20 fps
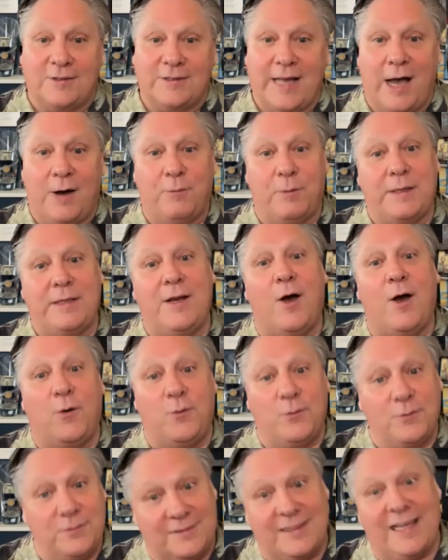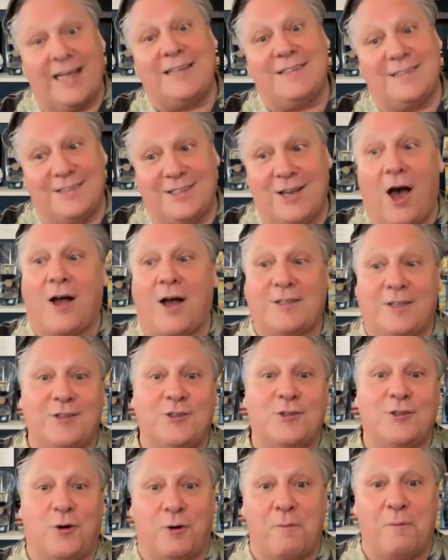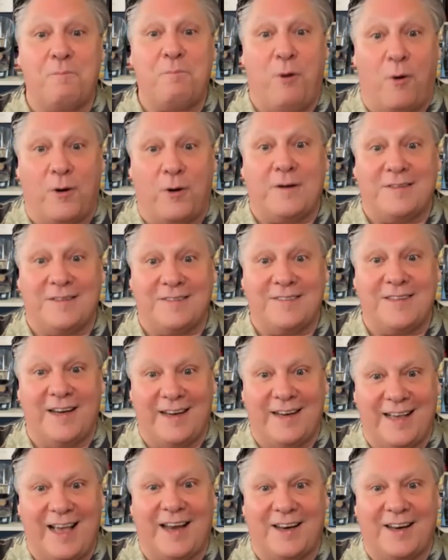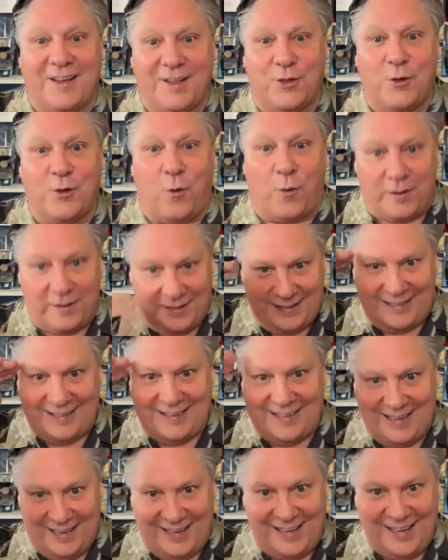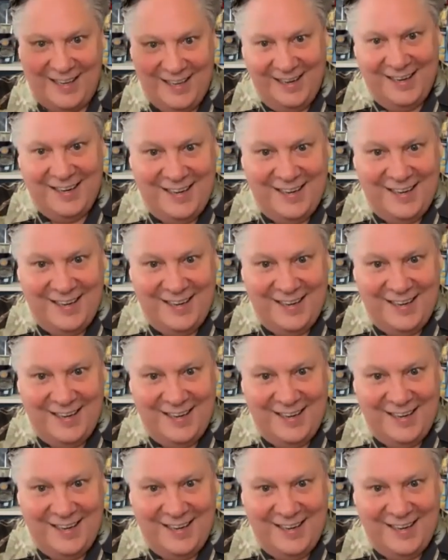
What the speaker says: Now we know that doctors are important. They got authority.